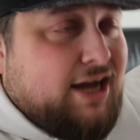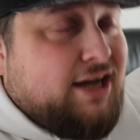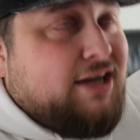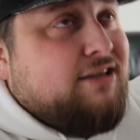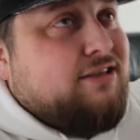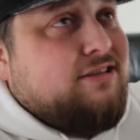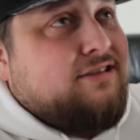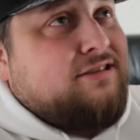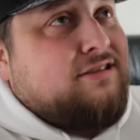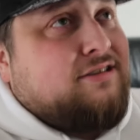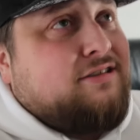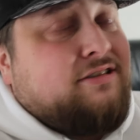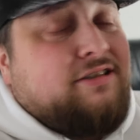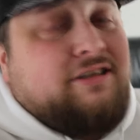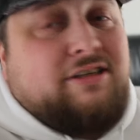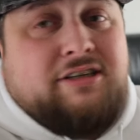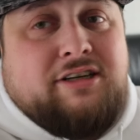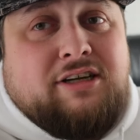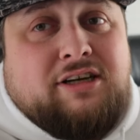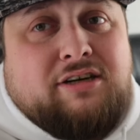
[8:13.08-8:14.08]
I
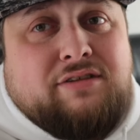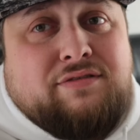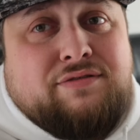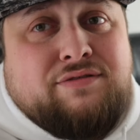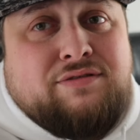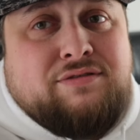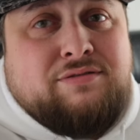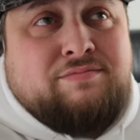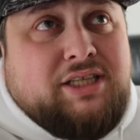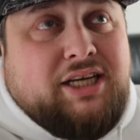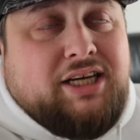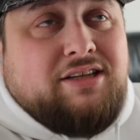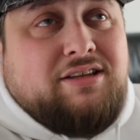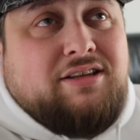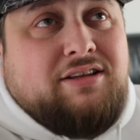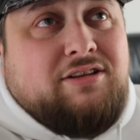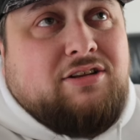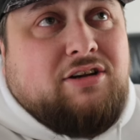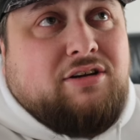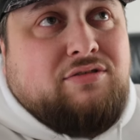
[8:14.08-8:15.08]
turn off the
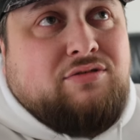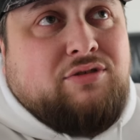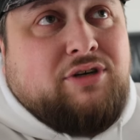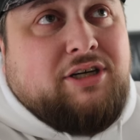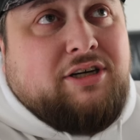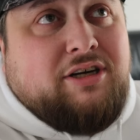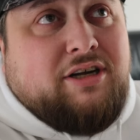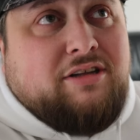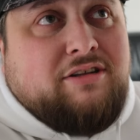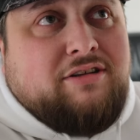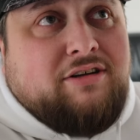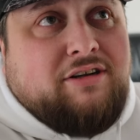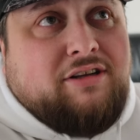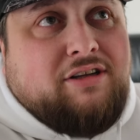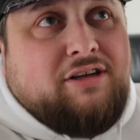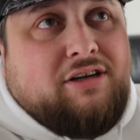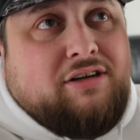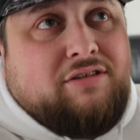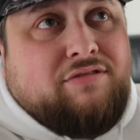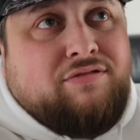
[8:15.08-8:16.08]
editing software, I
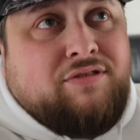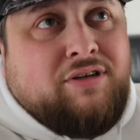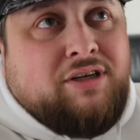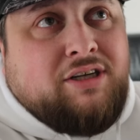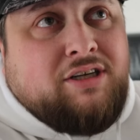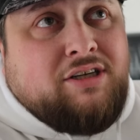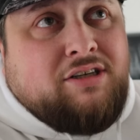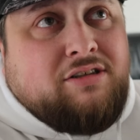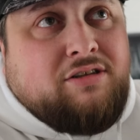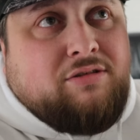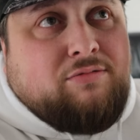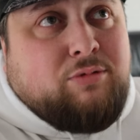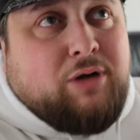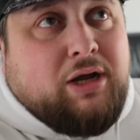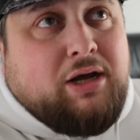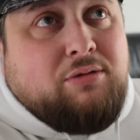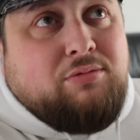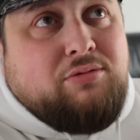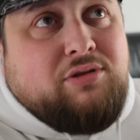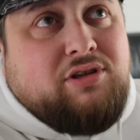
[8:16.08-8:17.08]
turn off the
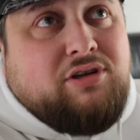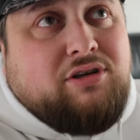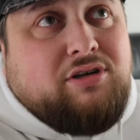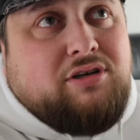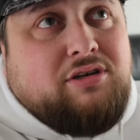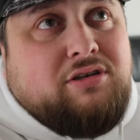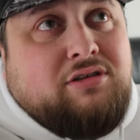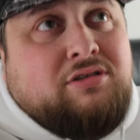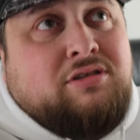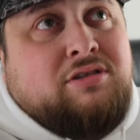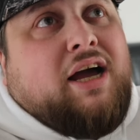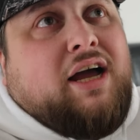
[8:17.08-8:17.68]
browser,